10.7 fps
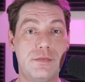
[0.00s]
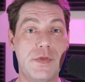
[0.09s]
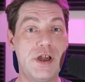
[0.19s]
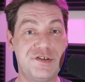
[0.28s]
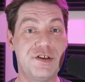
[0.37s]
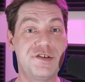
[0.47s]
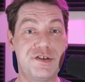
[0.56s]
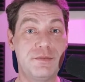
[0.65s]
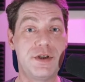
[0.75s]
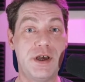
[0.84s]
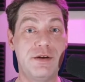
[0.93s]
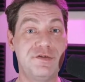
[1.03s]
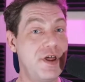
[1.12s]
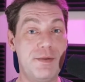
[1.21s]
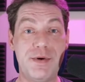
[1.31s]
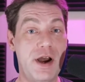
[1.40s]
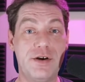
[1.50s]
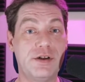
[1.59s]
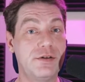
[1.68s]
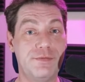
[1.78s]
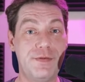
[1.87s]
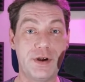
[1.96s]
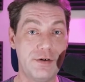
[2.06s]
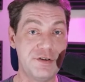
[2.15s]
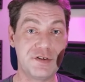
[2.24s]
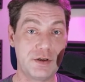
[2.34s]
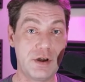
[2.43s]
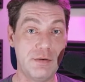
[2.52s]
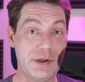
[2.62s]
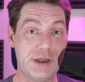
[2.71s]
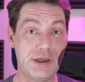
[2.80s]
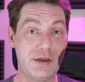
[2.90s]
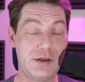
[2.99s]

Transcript: is that sometimes that parental figure isn't coming.